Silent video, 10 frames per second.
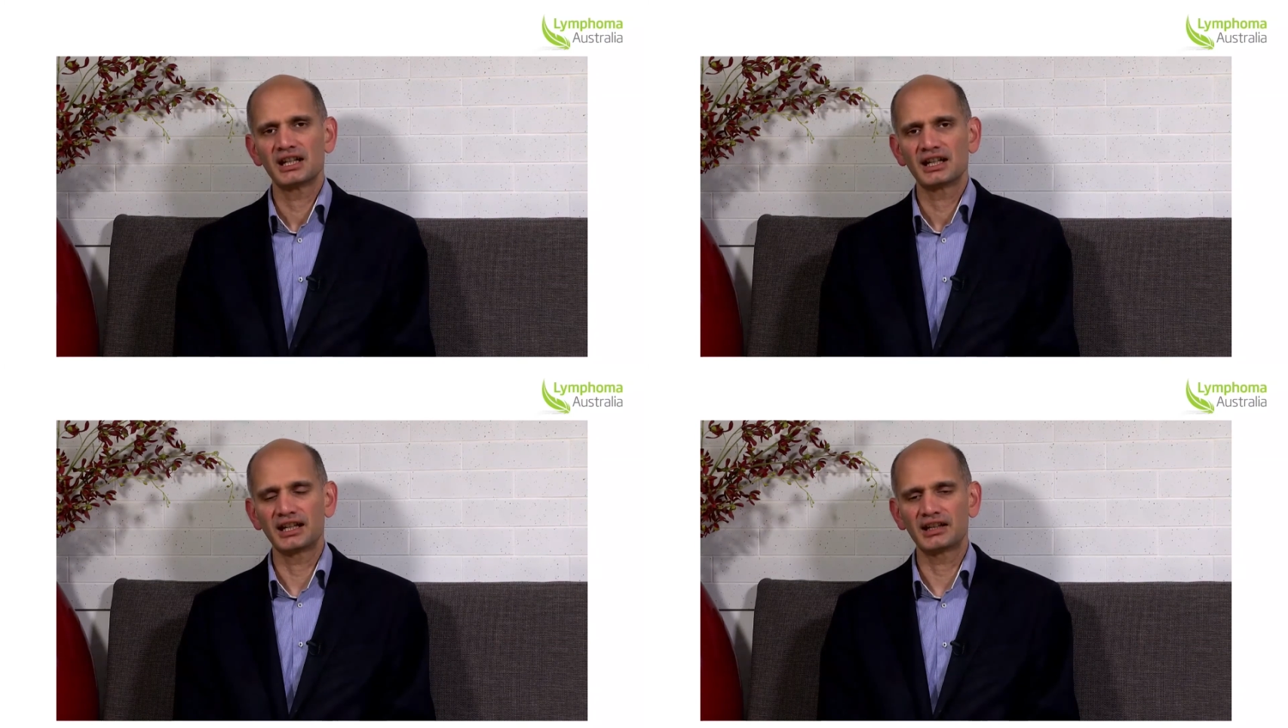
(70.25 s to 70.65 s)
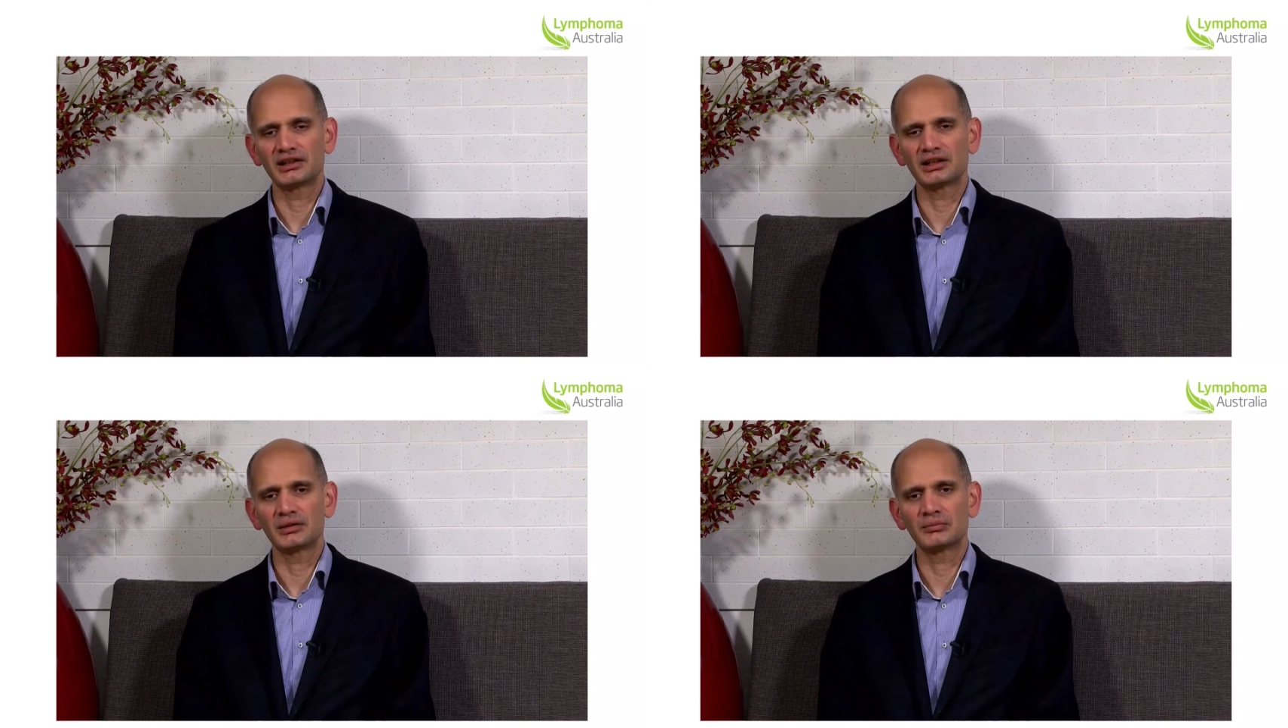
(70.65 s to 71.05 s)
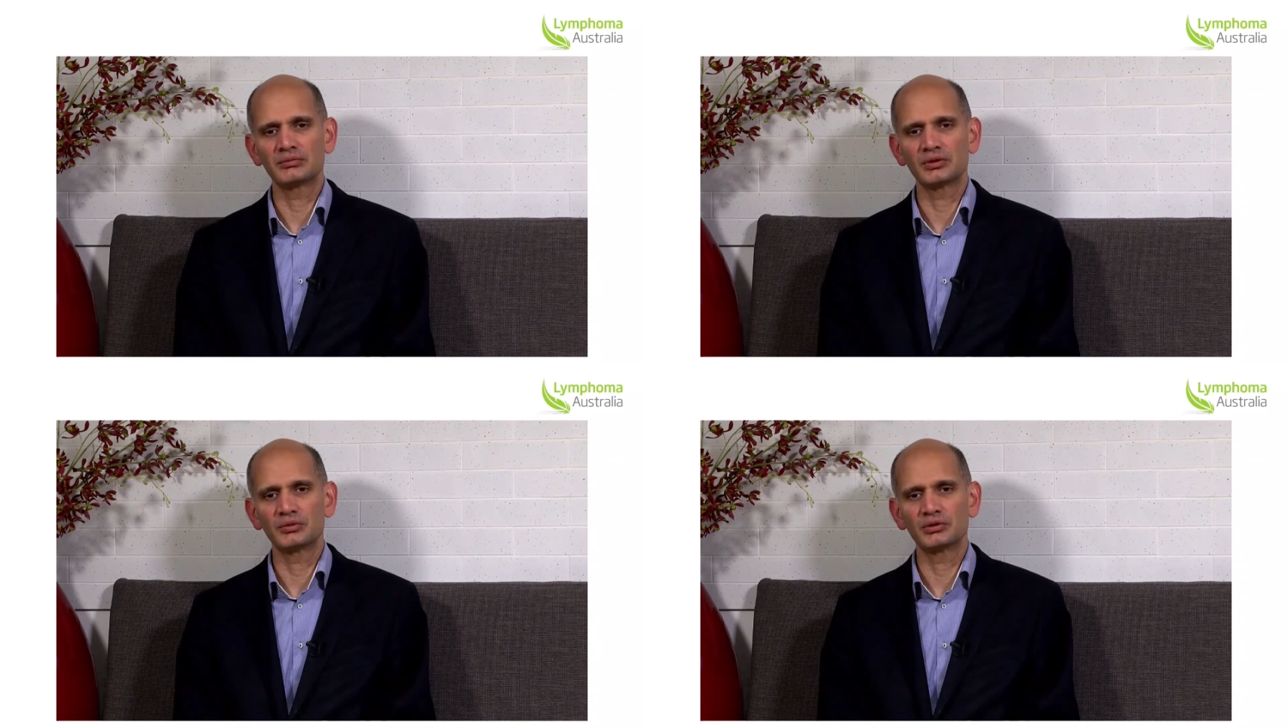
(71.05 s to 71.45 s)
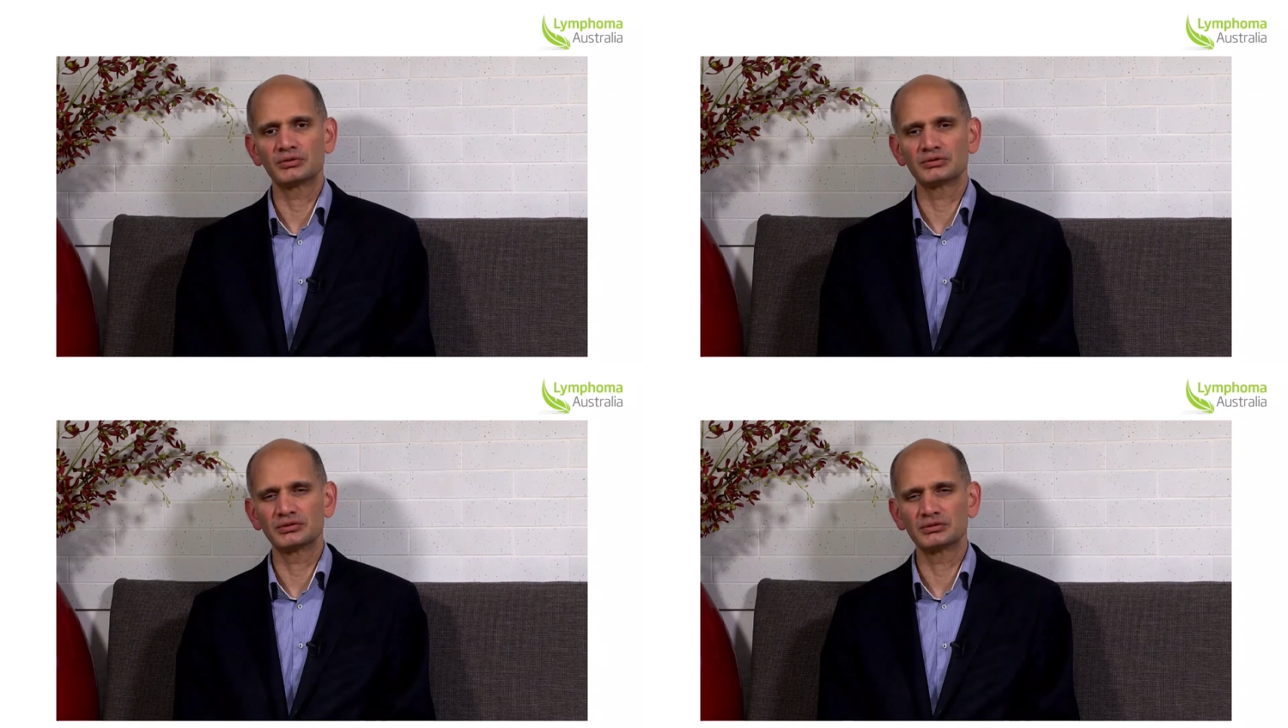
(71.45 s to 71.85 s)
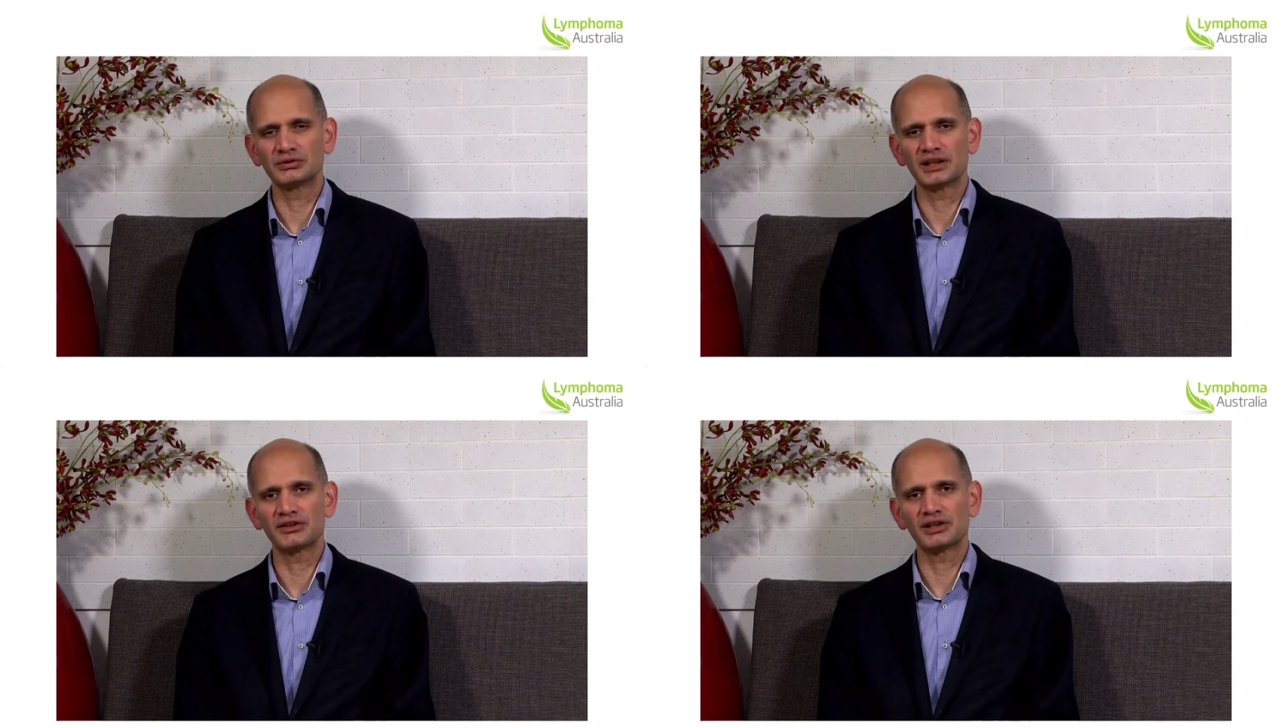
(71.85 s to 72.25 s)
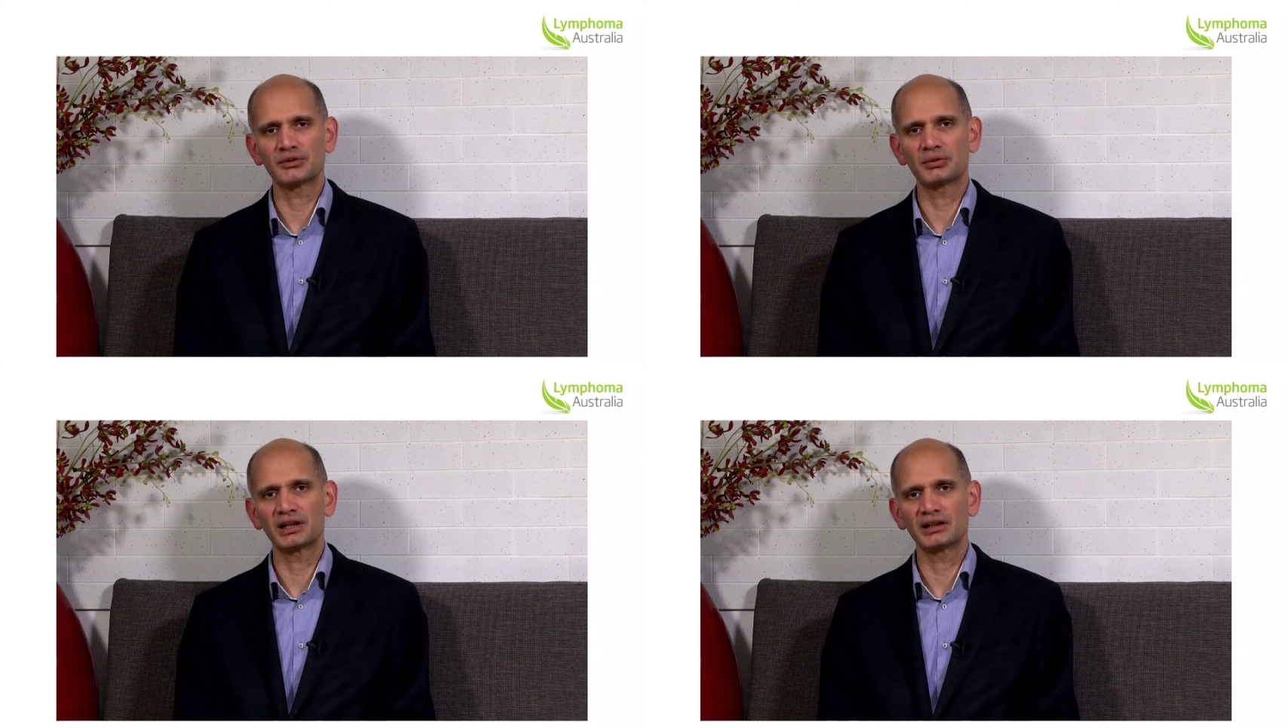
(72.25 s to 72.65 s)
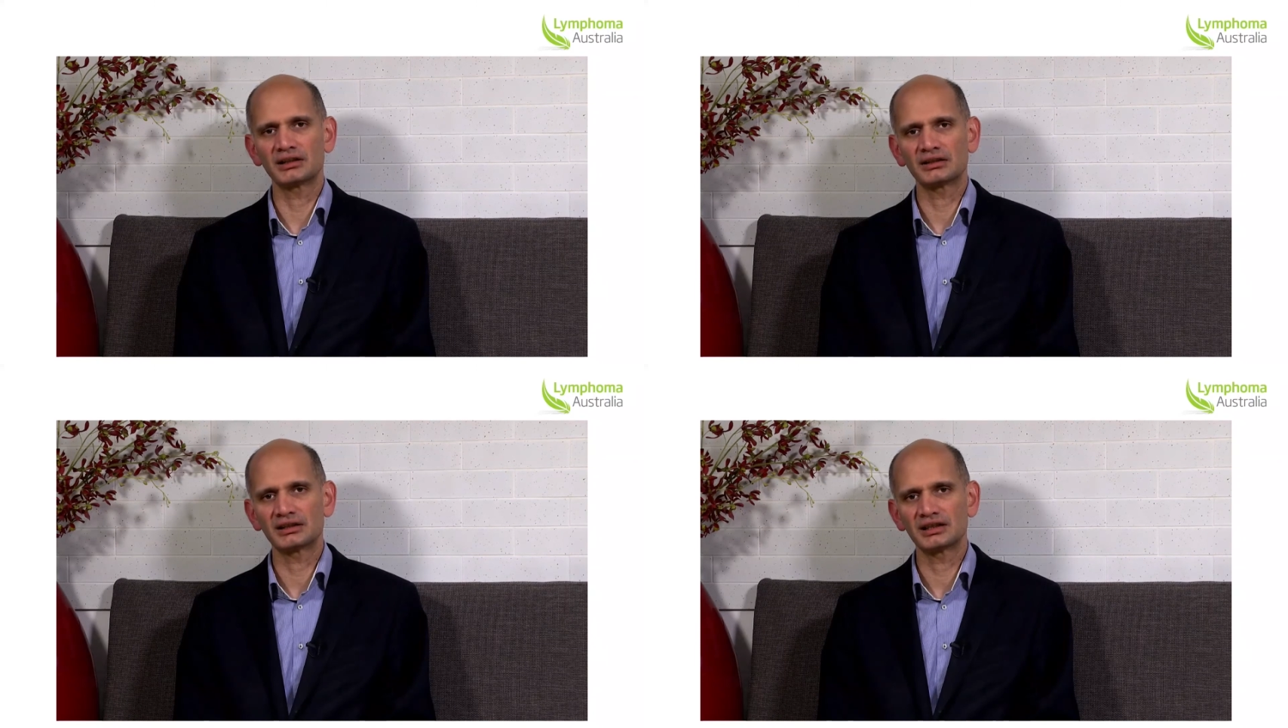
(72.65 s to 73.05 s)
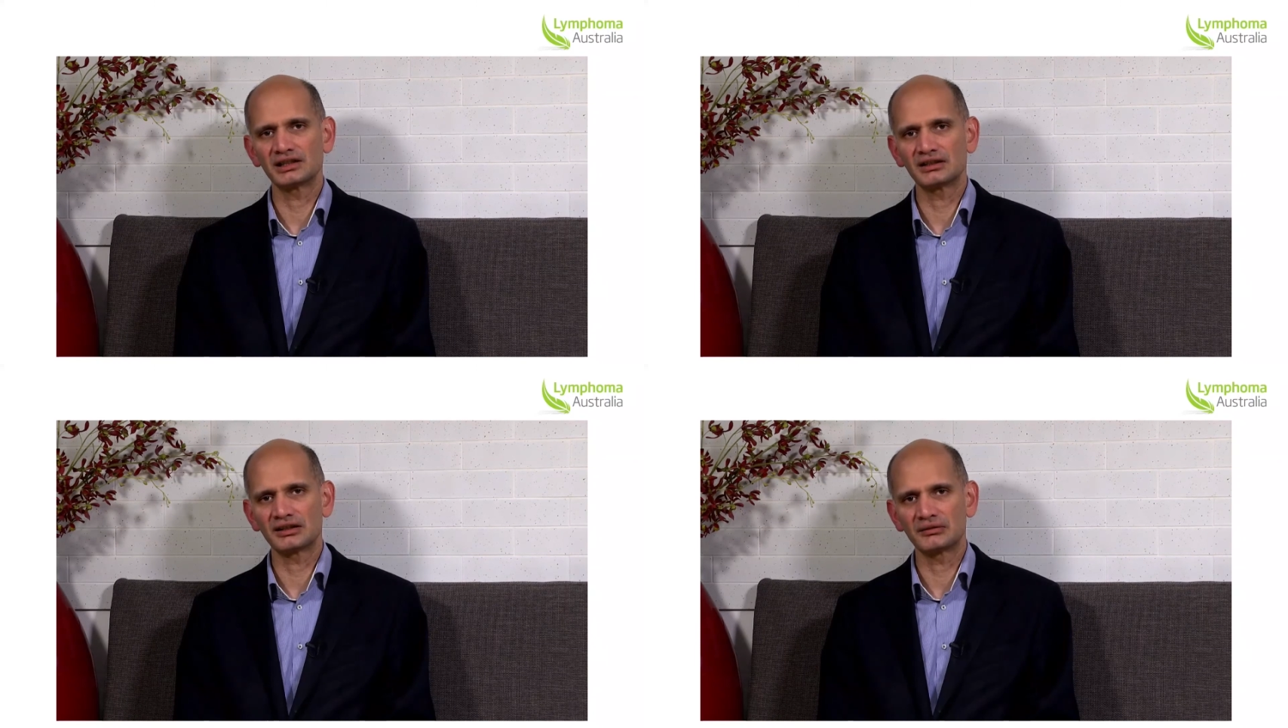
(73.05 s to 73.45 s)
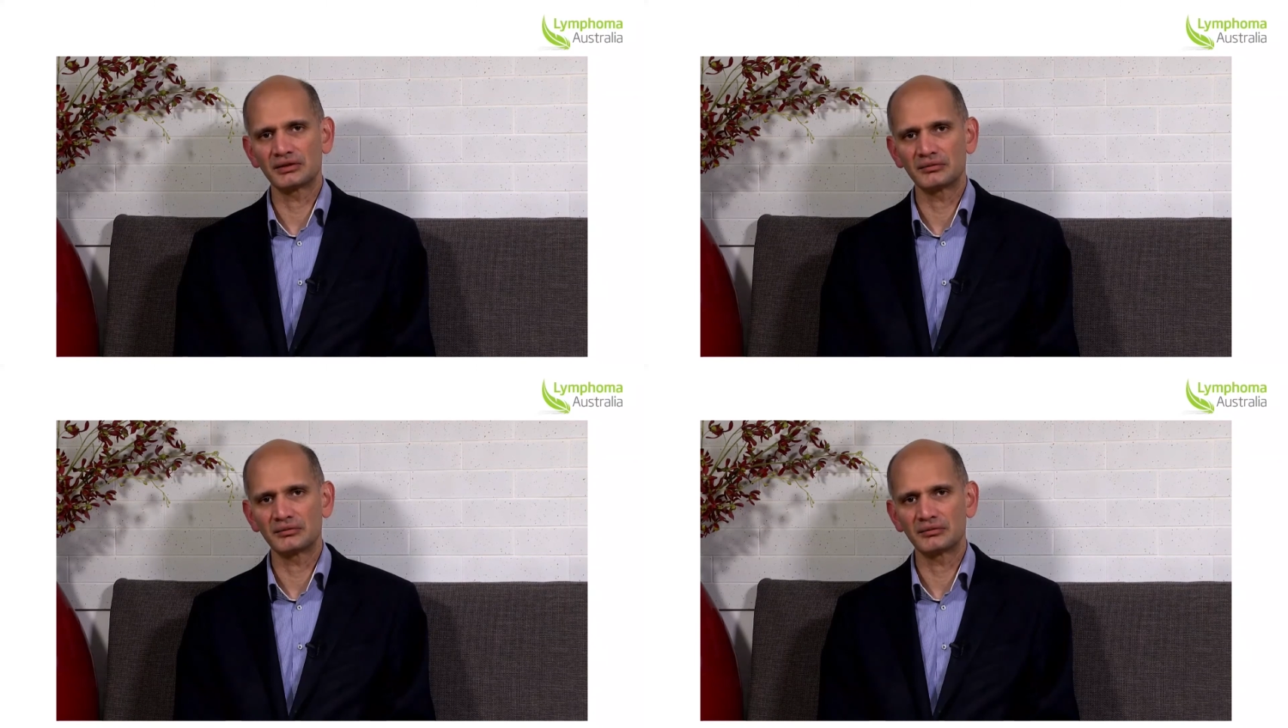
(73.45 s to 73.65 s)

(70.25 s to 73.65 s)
and who then require either